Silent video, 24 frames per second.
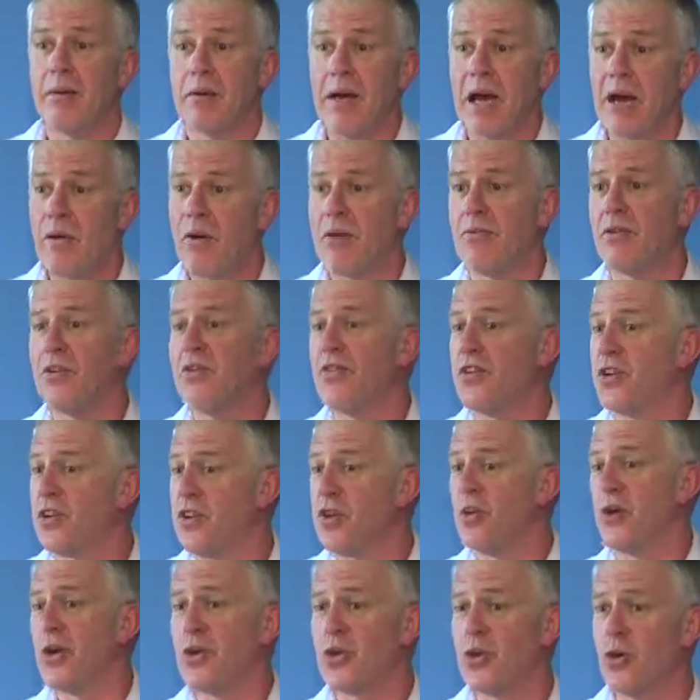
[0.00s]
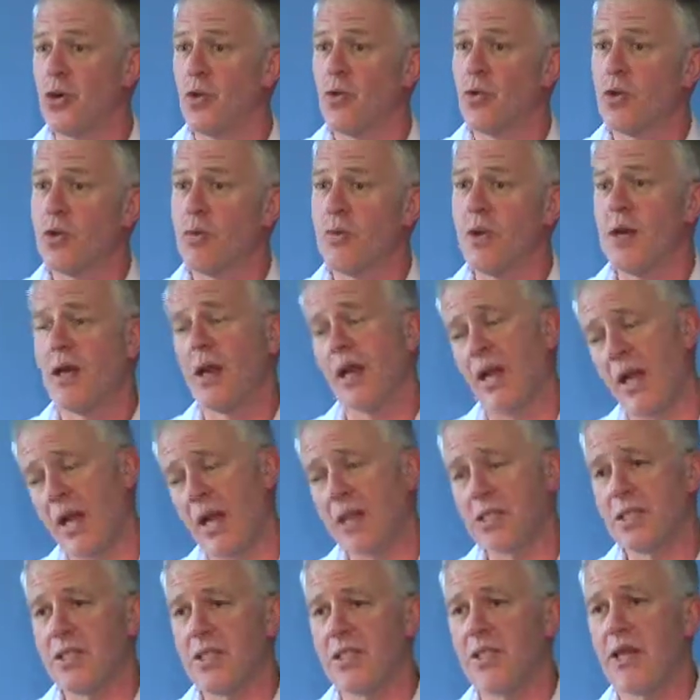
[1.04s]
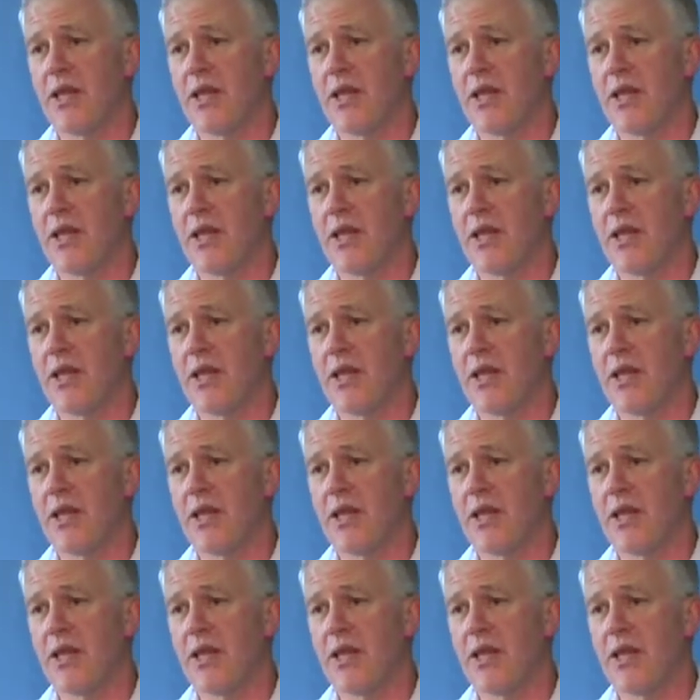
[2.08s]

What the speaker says: However, if you do want to talk with me, let's sit